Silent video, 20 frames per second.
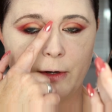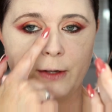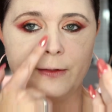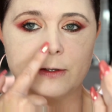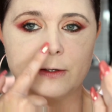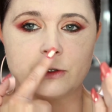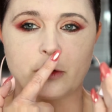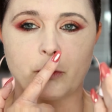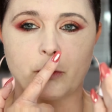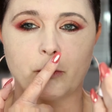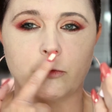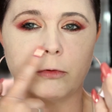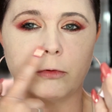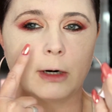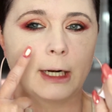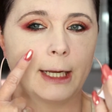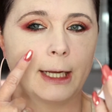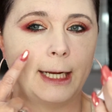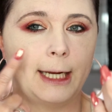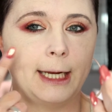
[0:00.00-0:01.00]
find this
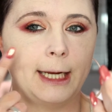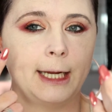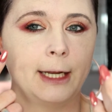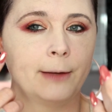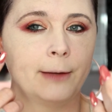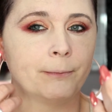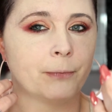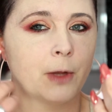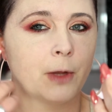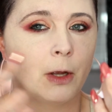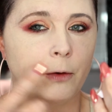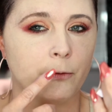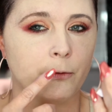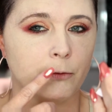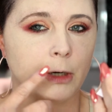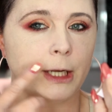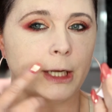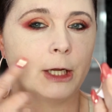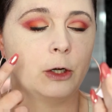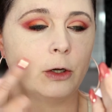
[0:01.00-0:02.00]
really,
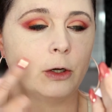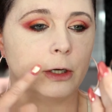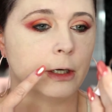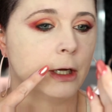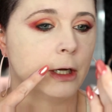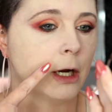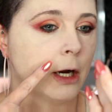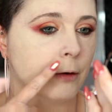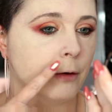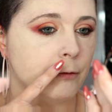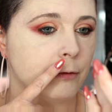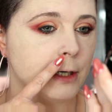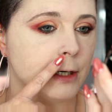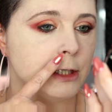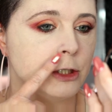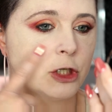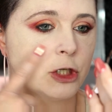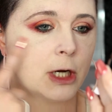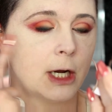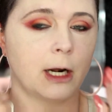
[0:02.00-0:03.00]
really good
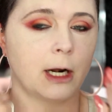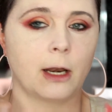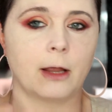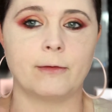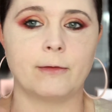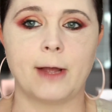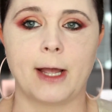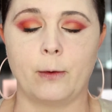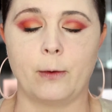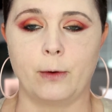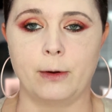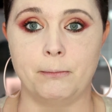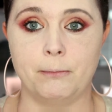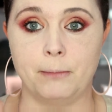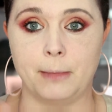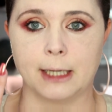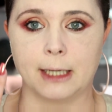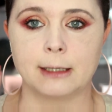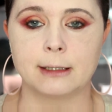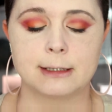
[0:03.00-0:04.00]
coverage. I love how it
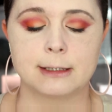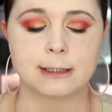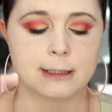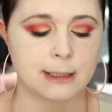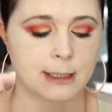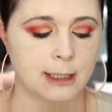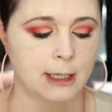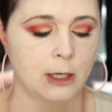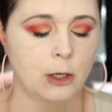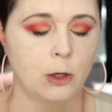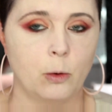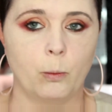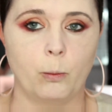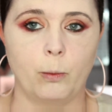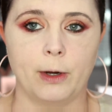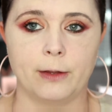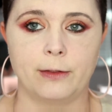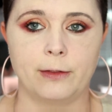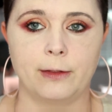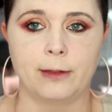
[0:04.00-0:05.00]
mixed
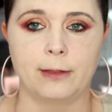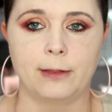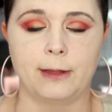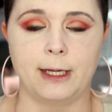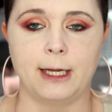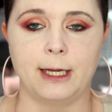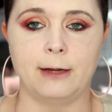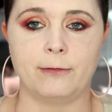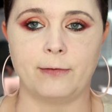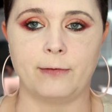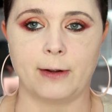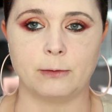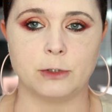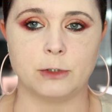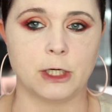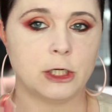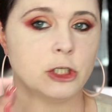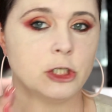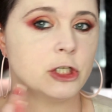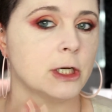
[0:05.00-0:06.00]
with the
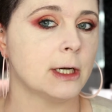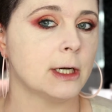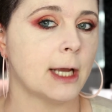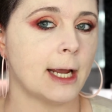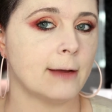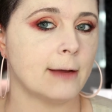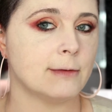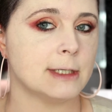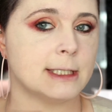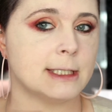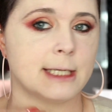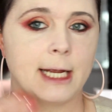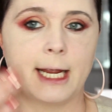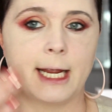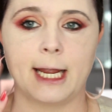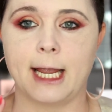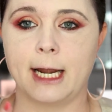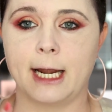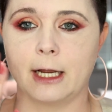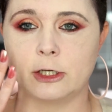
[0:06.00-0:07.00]
foundation, I have to
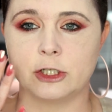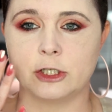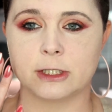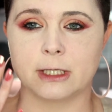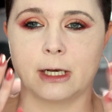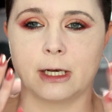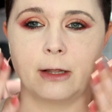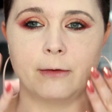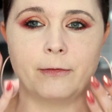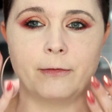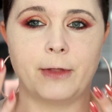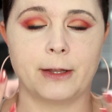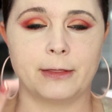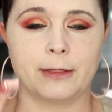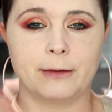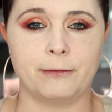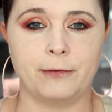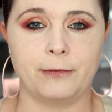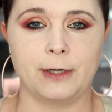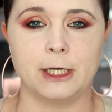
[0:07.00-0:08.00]
say, and I just love
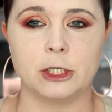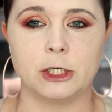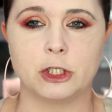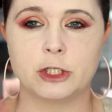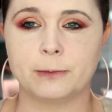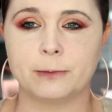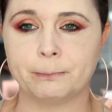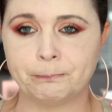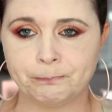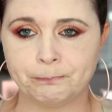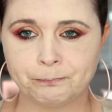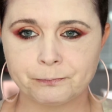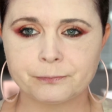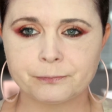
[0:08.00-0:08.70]
that the finish